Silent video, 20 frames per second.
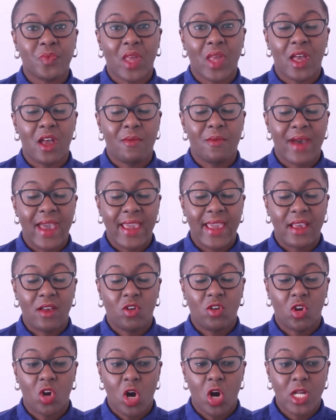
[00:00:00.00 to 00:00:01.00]
I
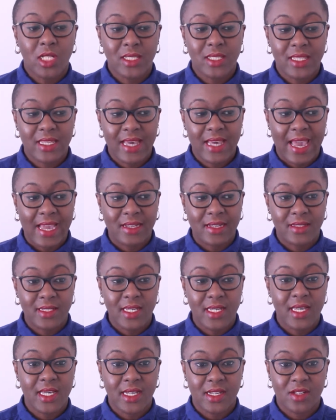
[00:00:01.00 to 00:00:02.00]
got the
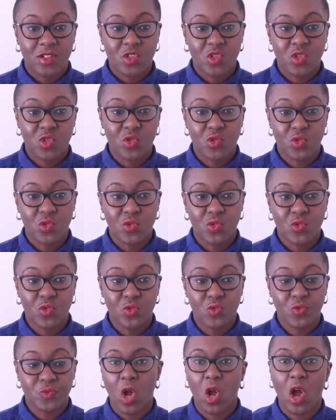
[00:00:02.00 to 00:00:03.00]
idea
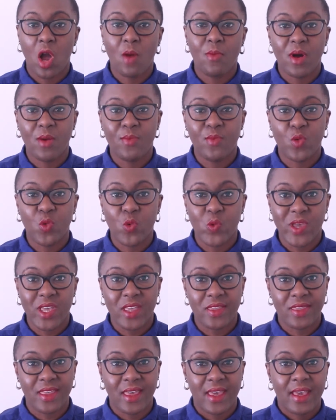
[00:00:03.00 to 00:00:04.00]
to come up
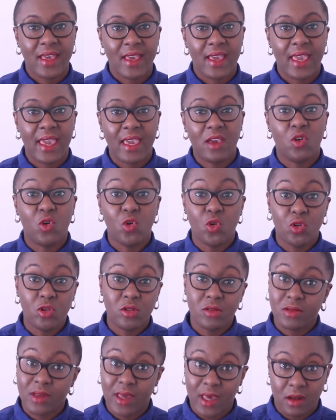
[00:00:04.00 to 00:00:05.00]
with a
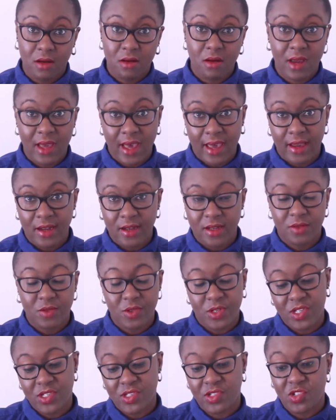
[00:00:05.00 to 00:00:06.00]
goal getter guide,
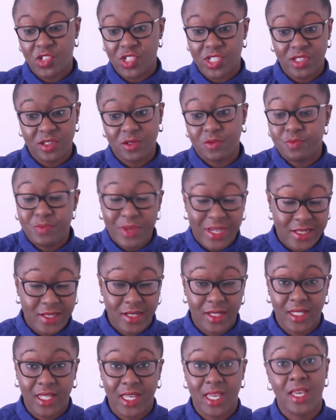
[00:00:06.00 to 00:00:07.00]
which is just
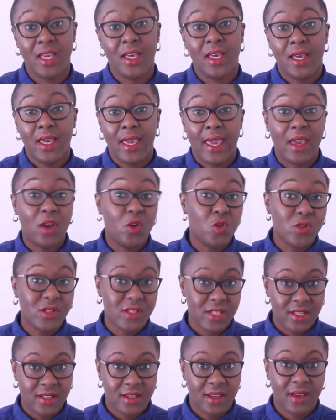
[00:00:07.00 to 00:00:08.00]
basically a goal
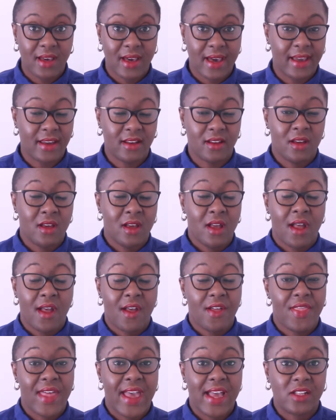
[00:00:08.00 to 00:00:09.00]
setting guide
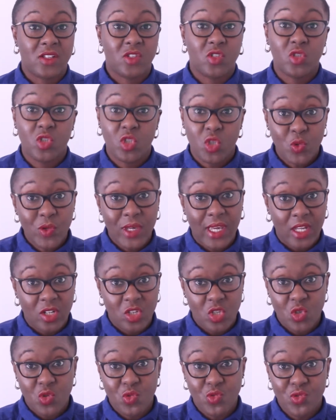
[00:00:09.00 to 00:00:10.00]
that you
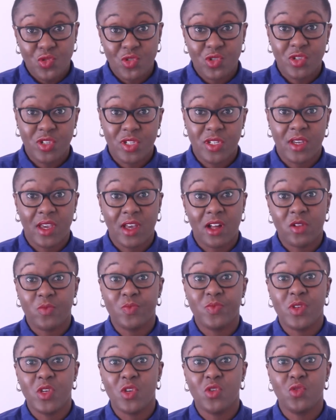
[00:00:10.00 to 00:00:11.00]
can use to
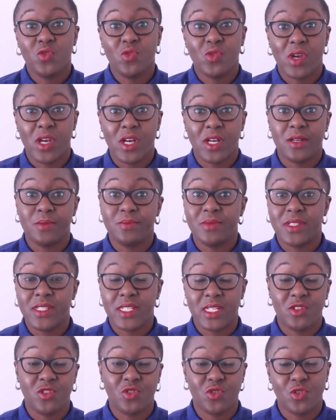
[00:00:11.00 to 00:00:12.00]
help you
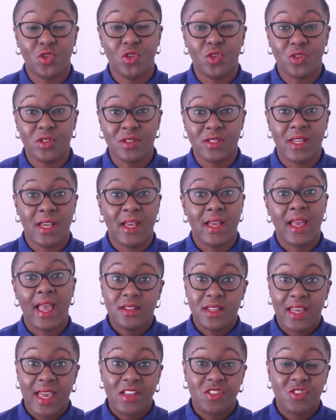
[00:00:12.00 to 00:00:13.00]
set your goals.
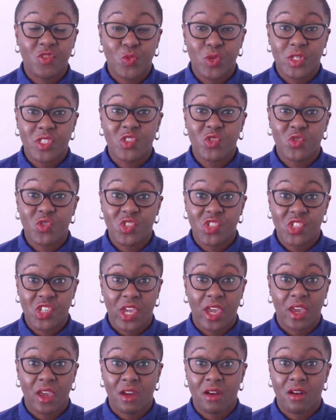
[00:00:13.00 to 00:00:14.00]
Today I just want to
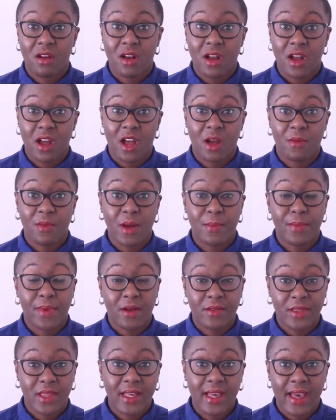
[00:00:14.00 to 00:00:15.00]
share
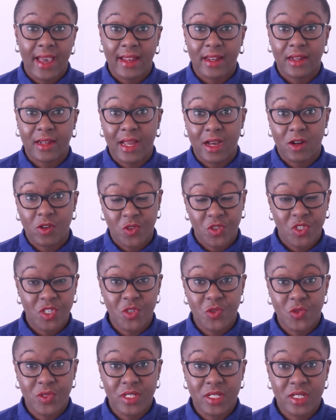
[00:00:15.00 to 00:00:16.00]
about the guide and how to
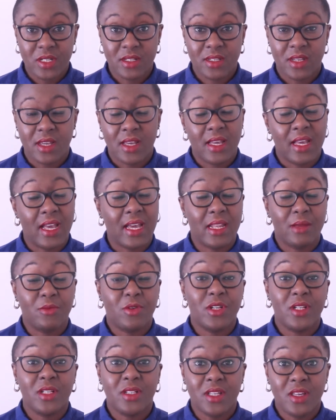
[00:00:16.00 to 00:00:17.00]
use it, and I'm
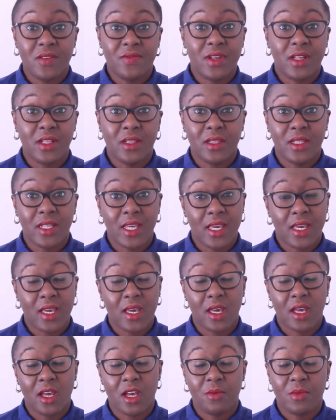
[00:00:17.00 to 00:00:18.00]
going to leave a
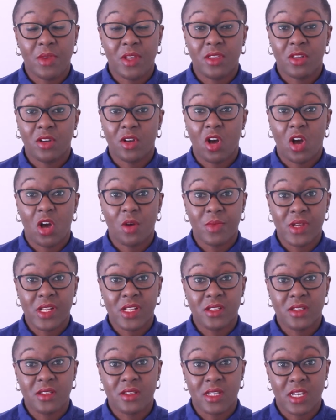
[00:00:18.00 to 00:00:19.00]
link in the
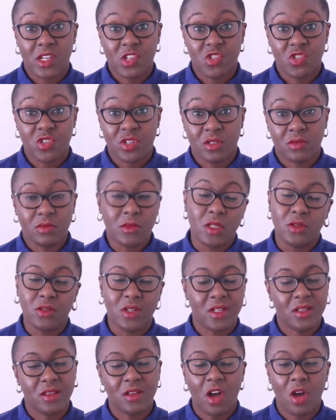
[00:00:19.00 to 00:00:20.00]
comment section,
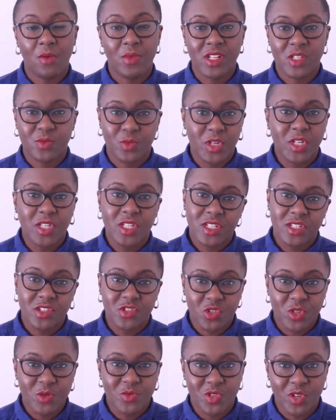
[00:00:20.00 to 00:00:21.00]
not in the comments but in the
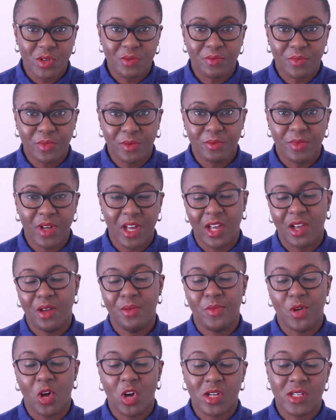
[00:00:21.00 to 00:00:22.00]
description
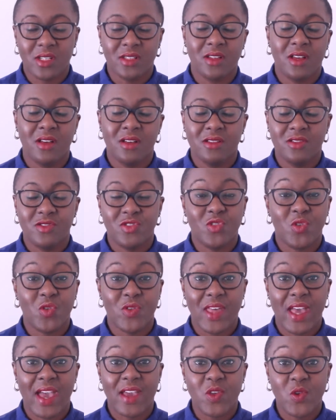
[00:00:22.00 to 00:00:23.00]
box, so
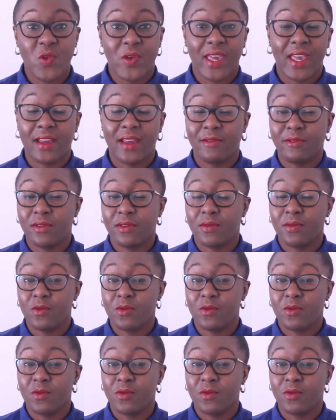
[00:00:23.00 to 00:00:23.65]
that you can